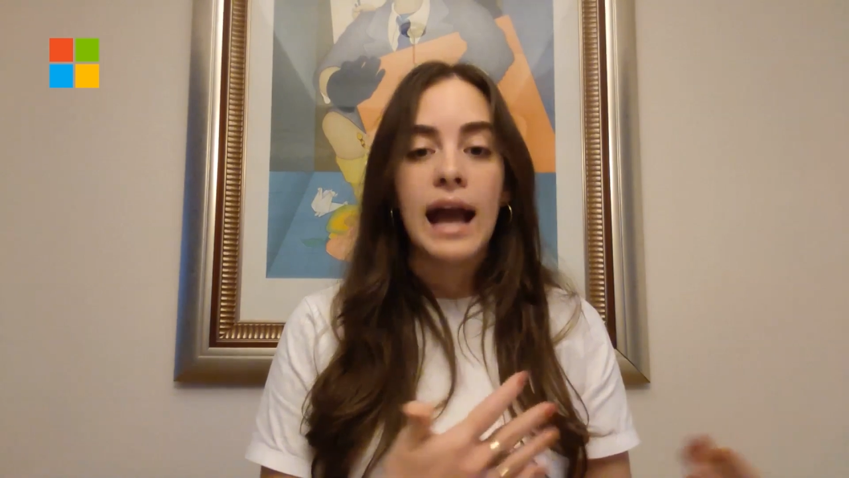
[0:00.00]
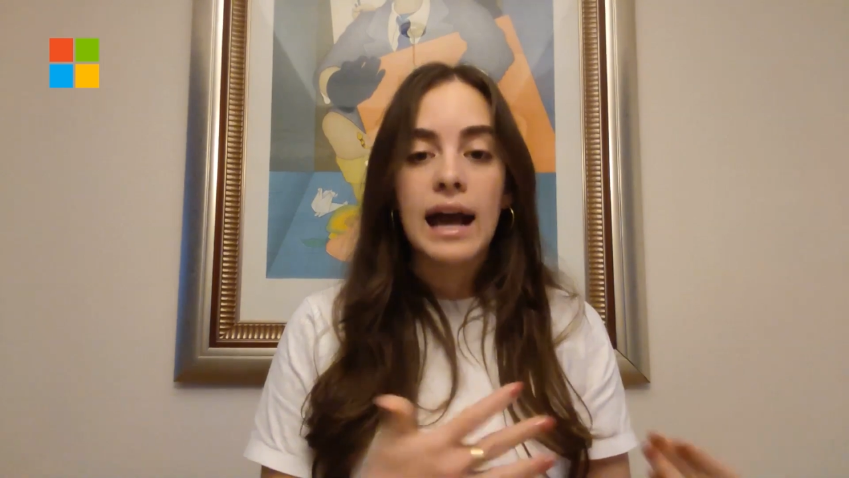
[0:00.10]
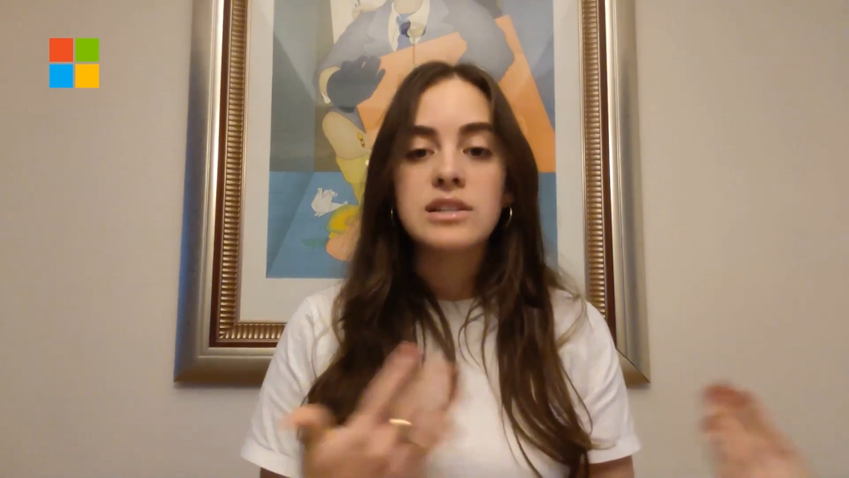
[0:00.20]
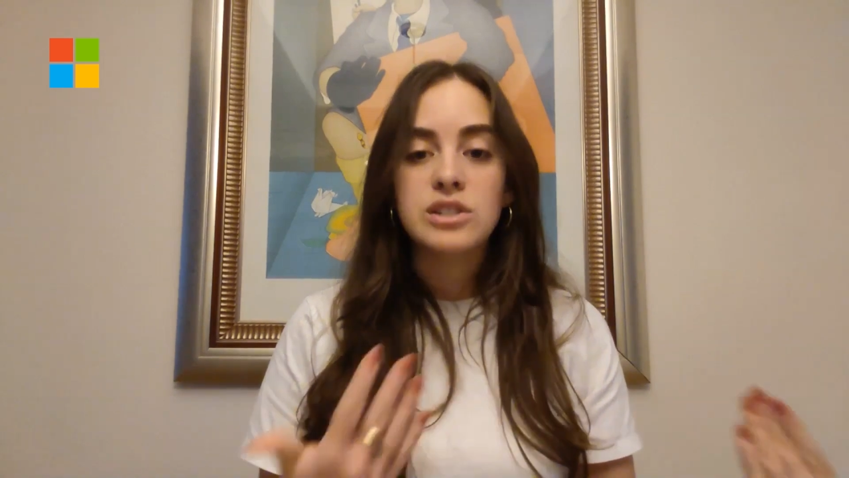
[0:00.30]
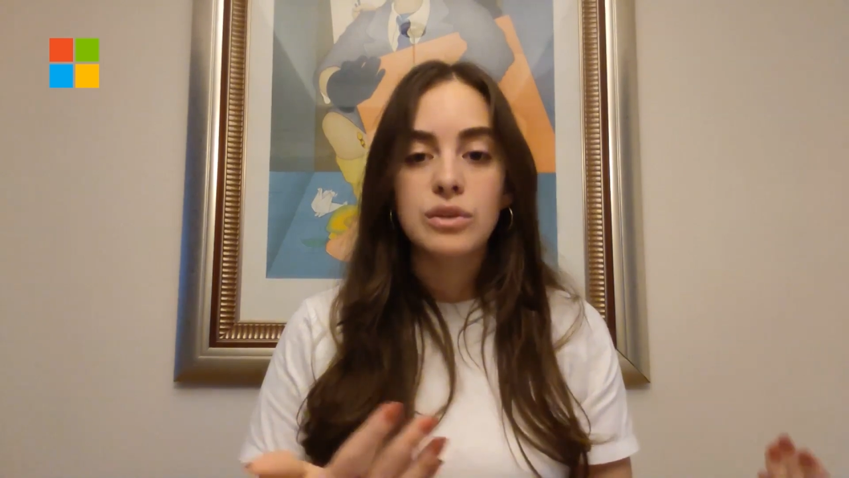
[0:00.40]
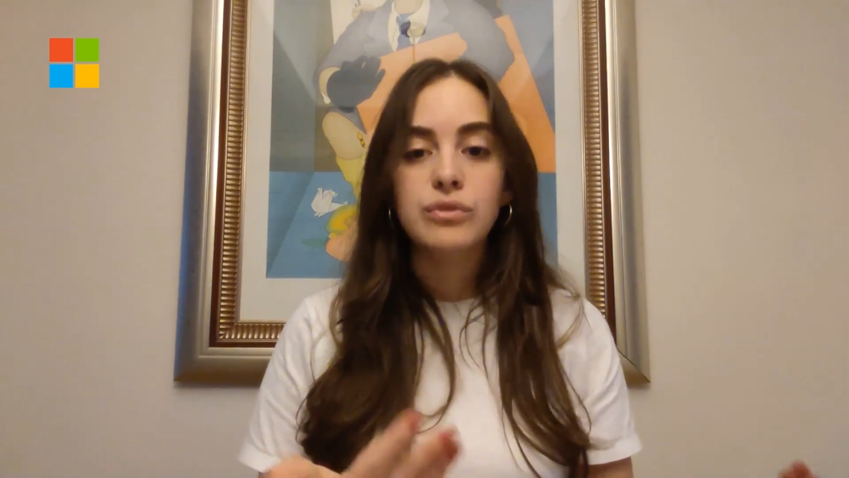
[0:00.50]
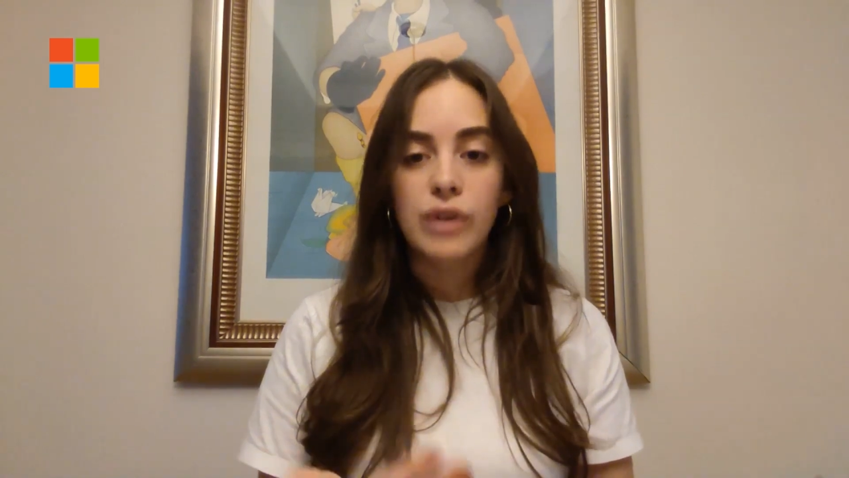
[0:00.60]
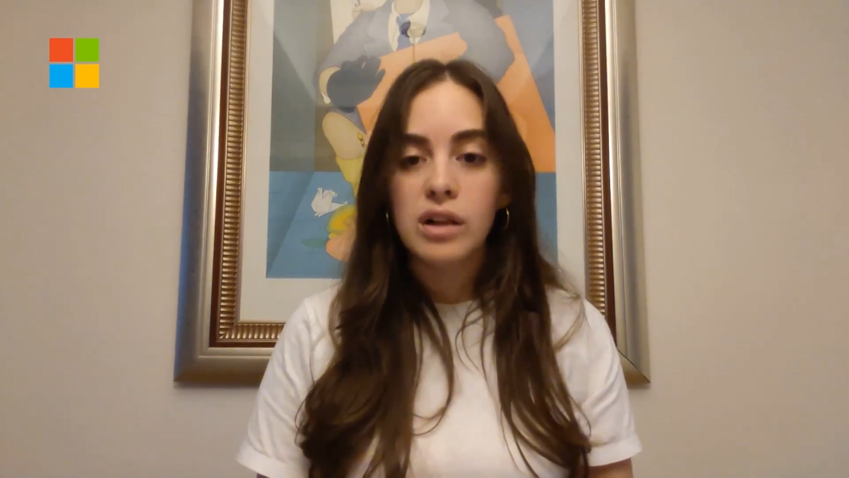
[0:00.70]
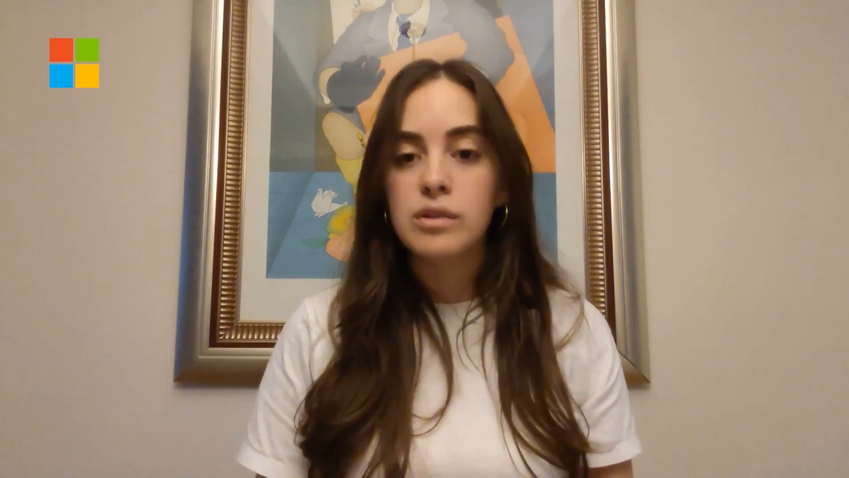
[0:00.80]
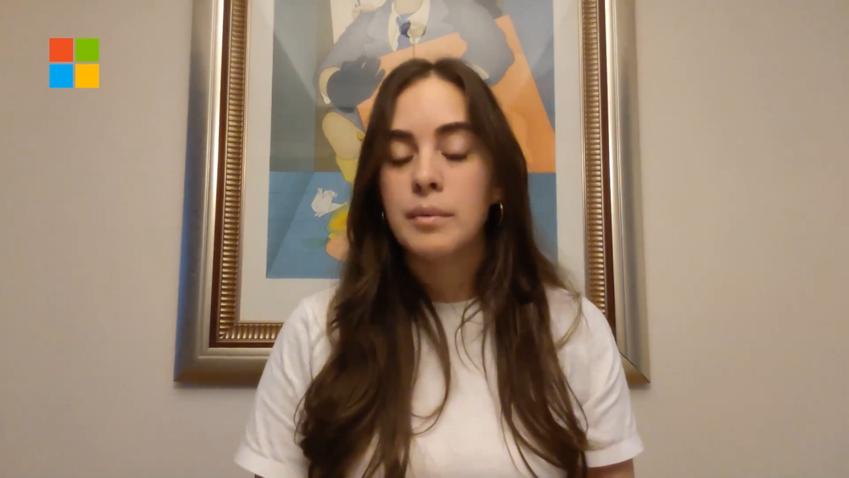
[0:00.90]
ask you
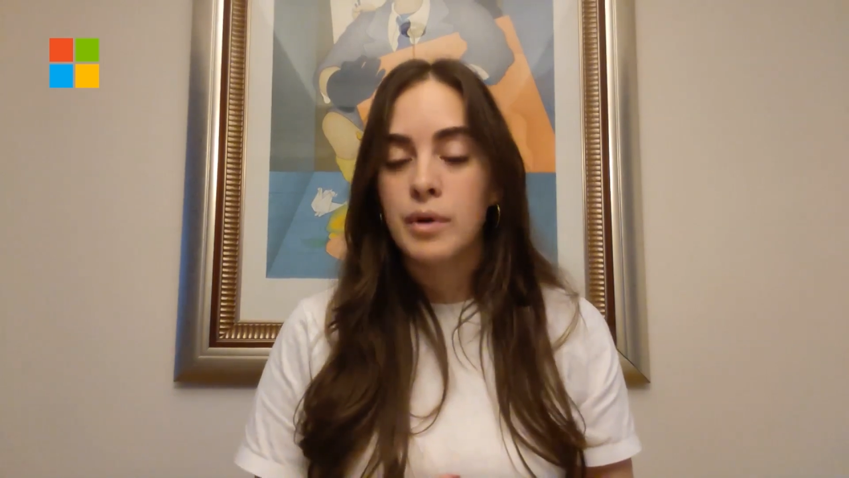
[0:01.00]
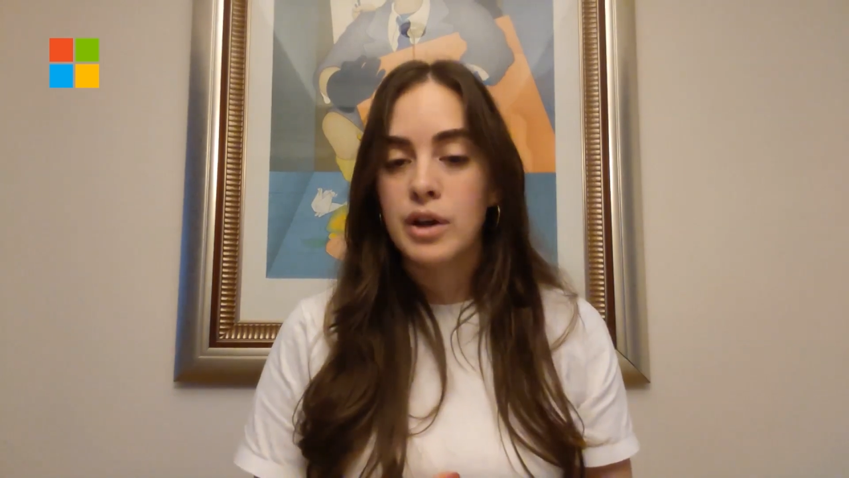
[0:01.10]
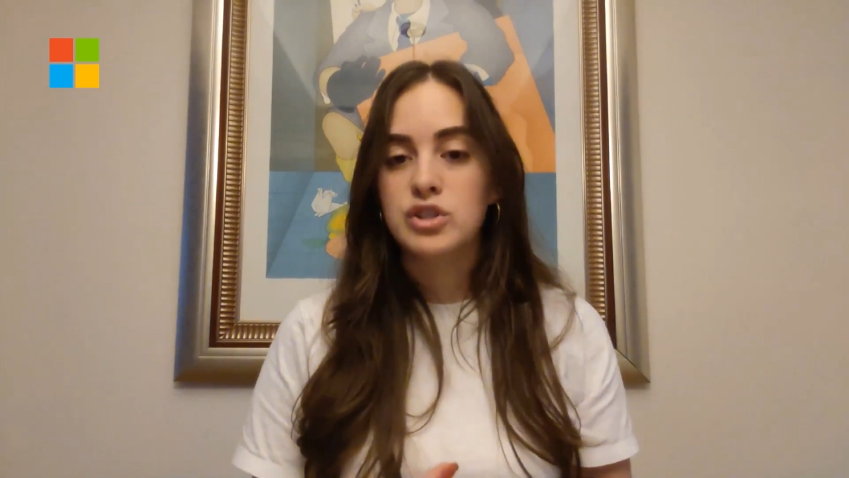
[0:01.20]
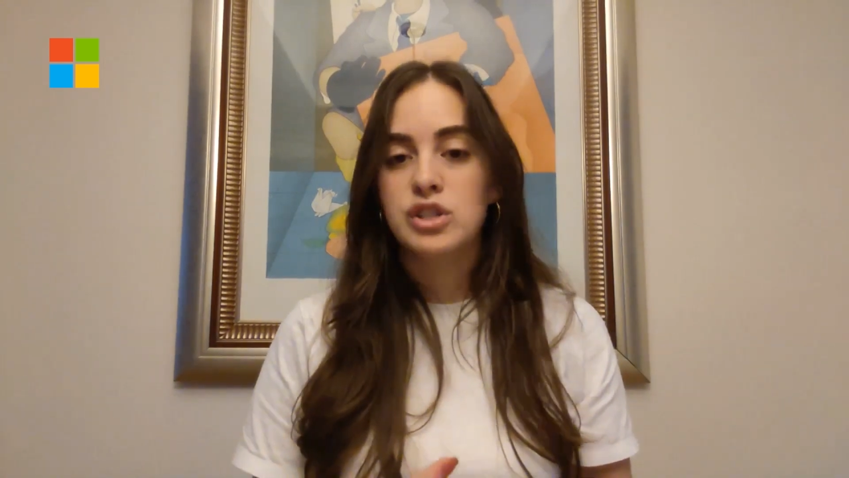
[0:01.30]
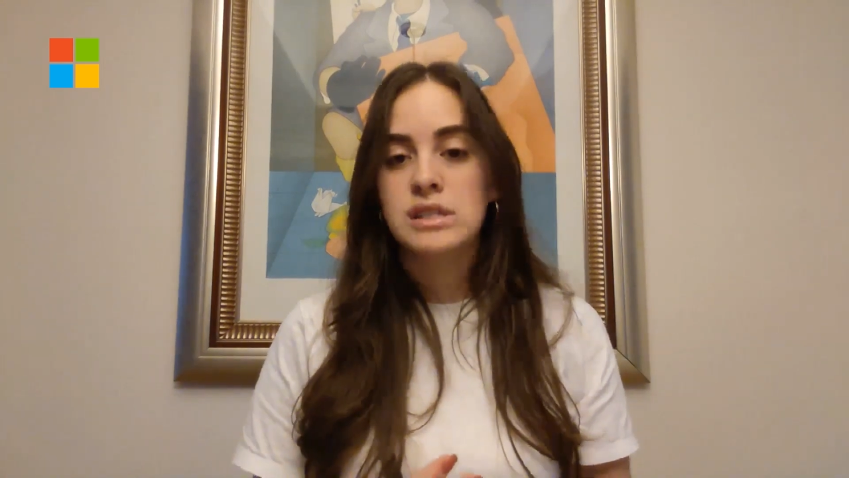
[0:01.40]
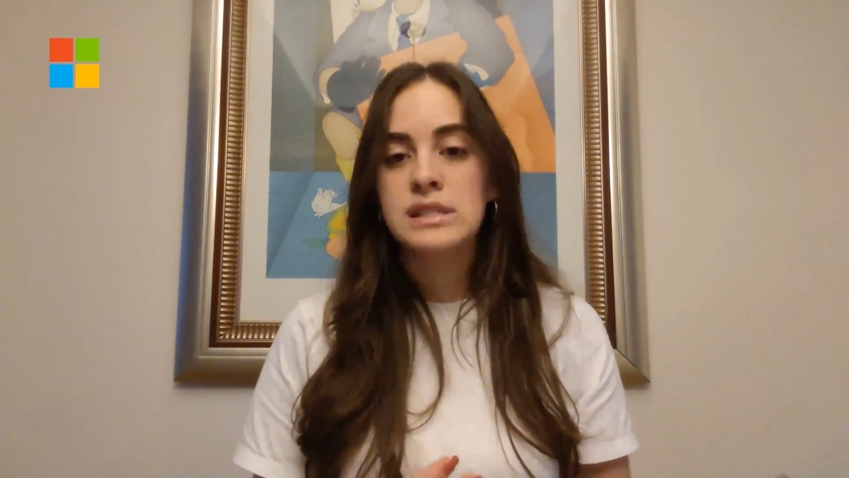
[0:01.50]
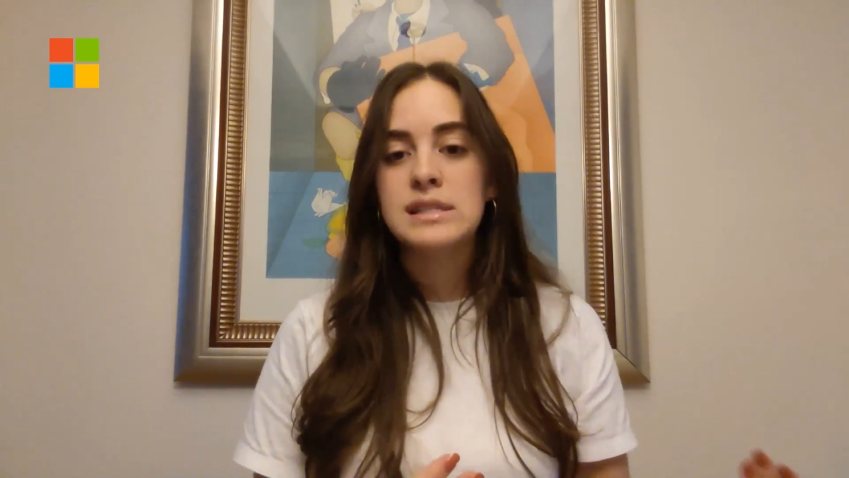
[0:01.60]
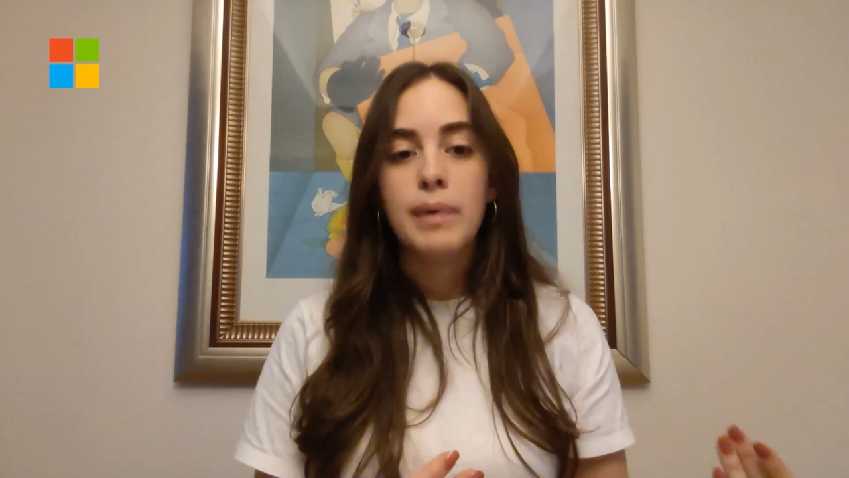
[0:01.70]
follow-up questions,